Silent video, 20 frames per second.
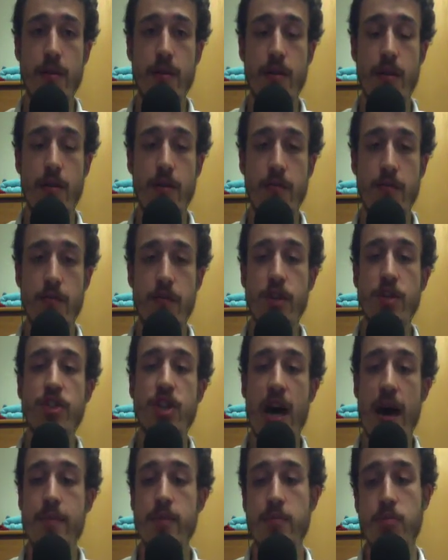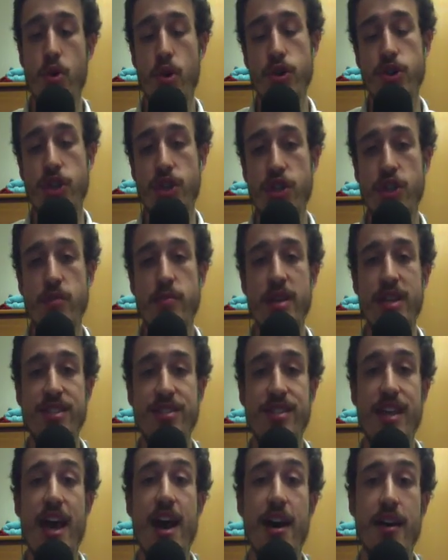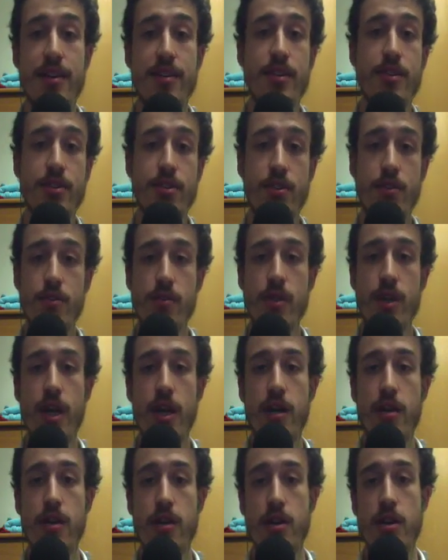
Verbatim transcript: uh the typed portion to be sound to uh,